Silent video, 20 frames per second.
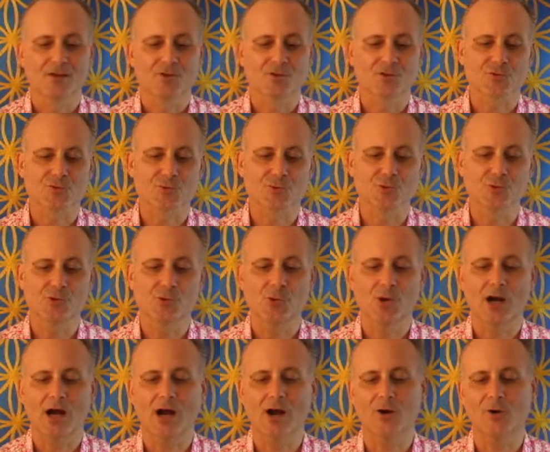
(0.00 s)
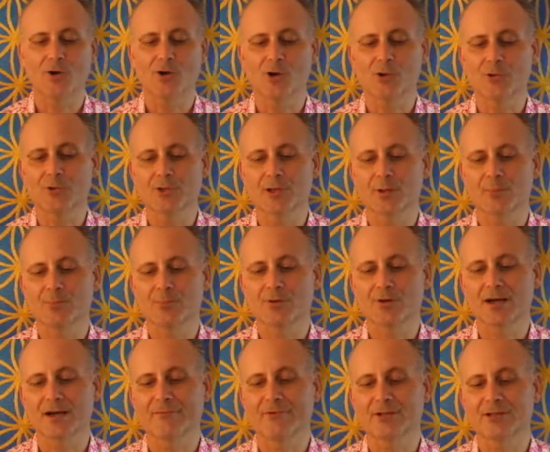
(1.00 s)
through our own
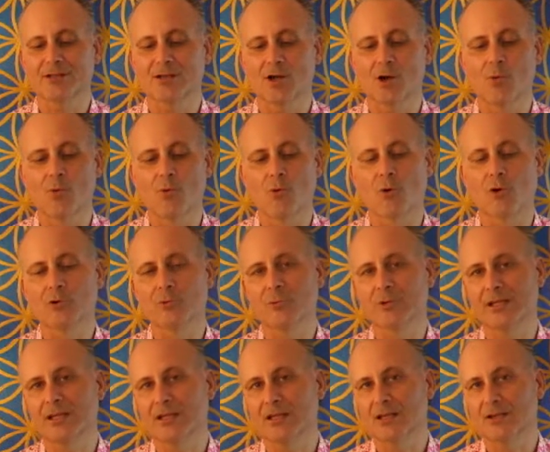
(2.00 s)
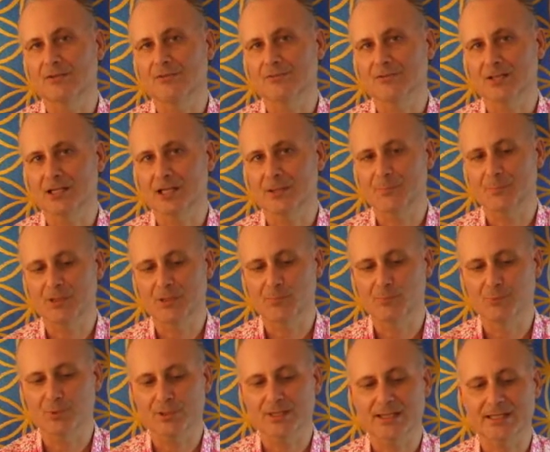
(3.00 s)
private award-winning VIP
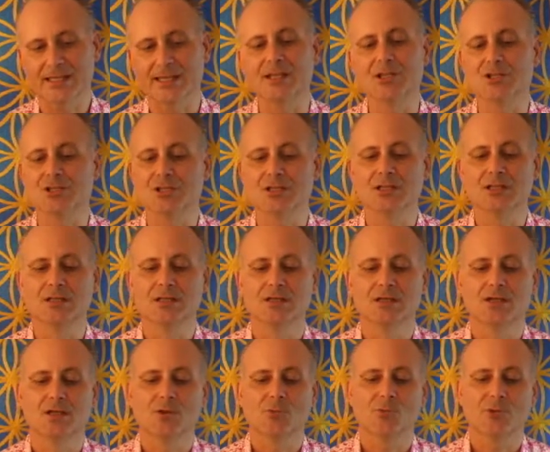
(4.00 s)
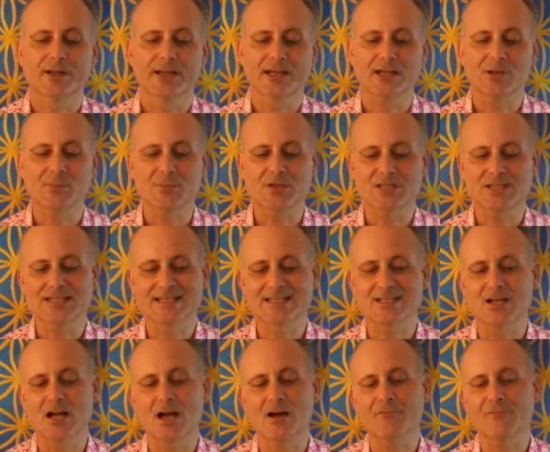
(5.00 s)
booking engine, when a commission
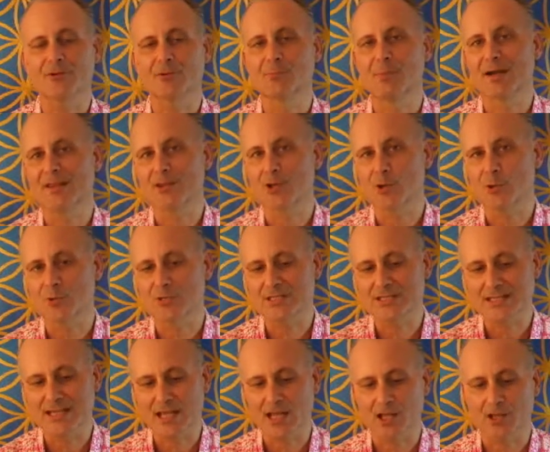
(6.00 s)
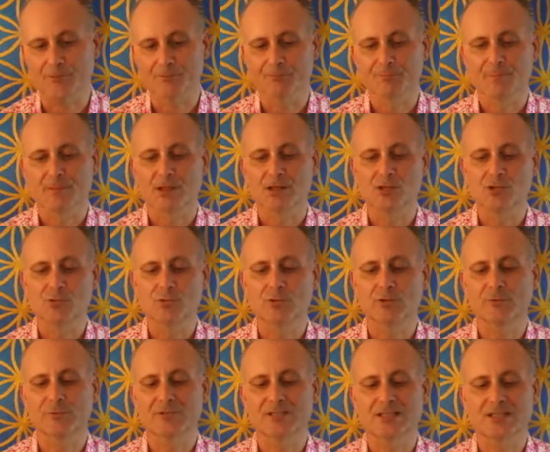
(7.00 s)
is offered by the hotel, you
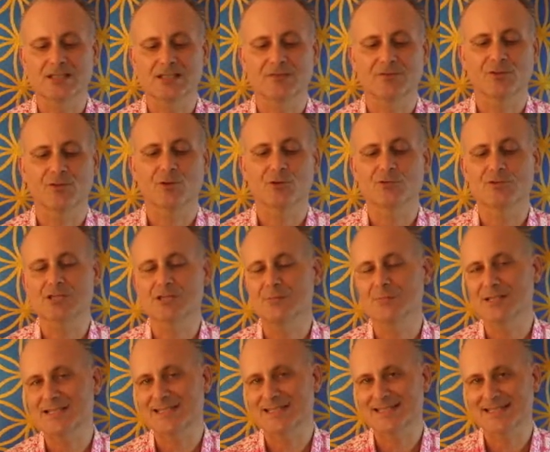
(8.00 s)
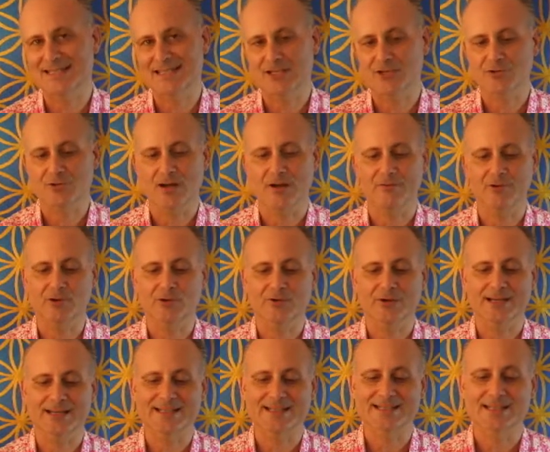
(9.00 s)
will receive those commissions and travel
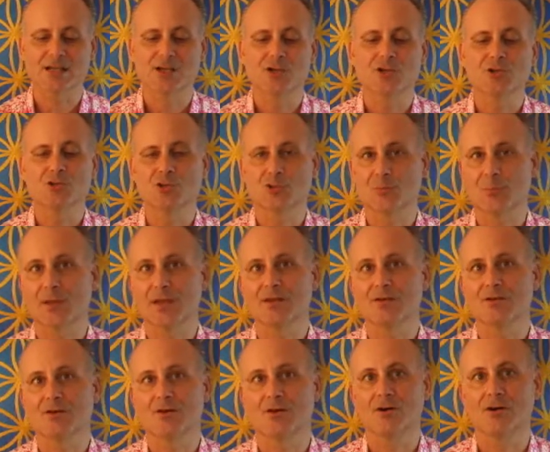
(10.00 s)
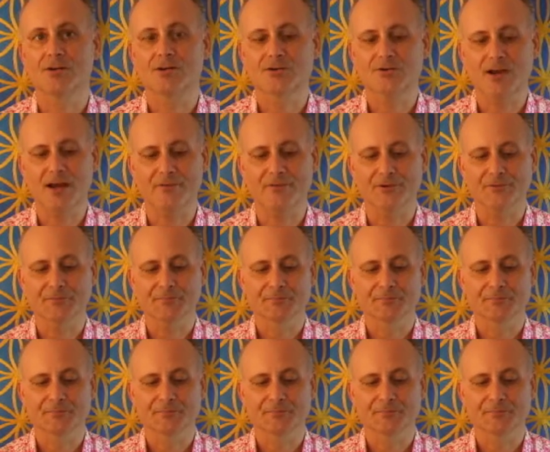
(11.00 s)
credits to spend on travel.